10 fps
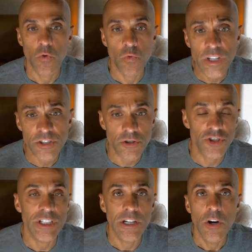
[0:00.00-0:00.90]

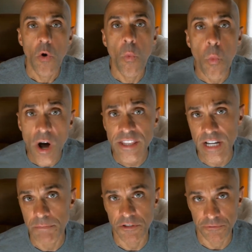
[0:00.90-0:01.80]
researching what
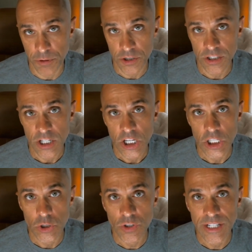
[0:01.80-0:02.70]
type of book
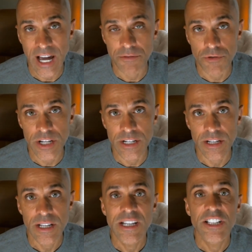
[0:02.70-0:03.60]
you could have
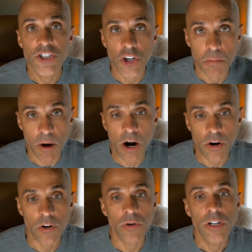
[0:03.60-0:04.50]
written
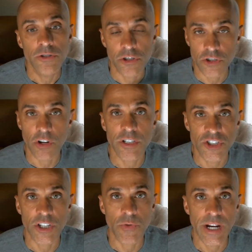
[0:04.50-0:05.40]
tomorrow to start
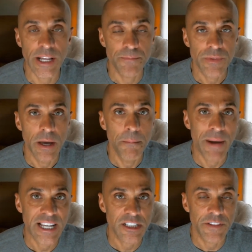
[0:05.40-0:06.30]
generating
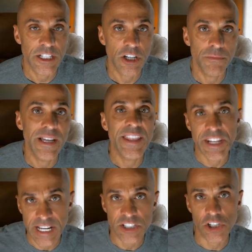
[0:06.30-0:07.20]
passive income in the
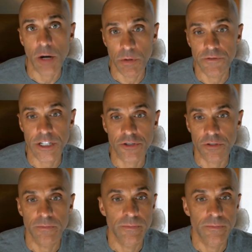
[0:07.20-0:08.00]
next couple of years.